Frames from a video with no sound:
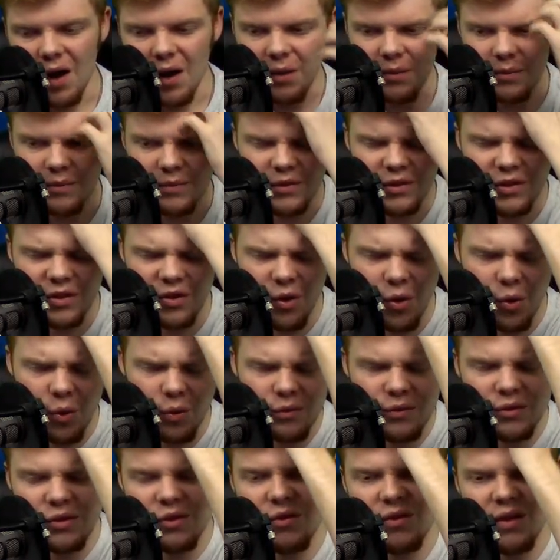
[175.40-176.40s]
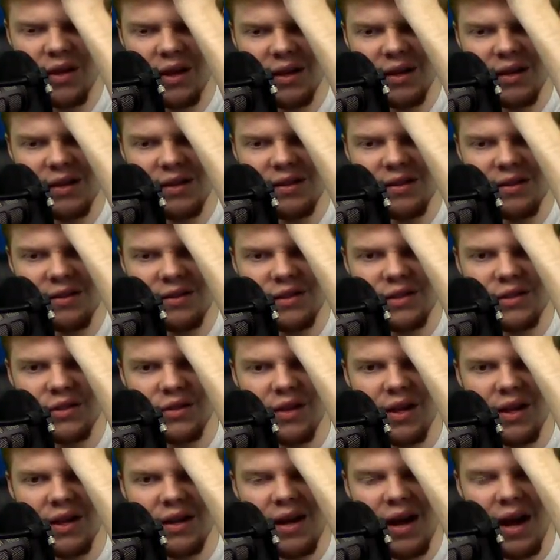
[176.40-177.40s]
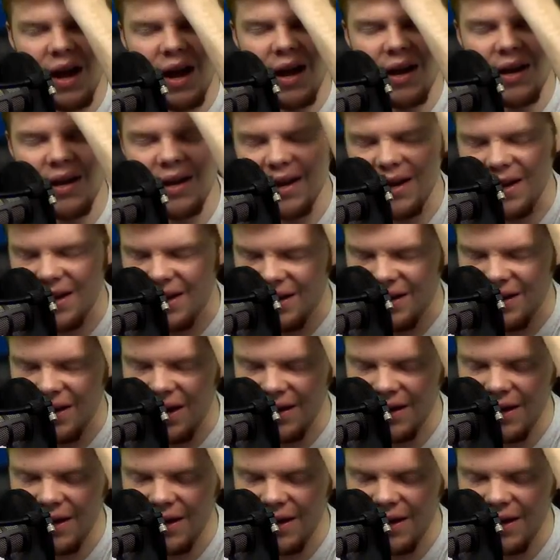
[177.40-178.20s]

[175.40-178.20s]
So then I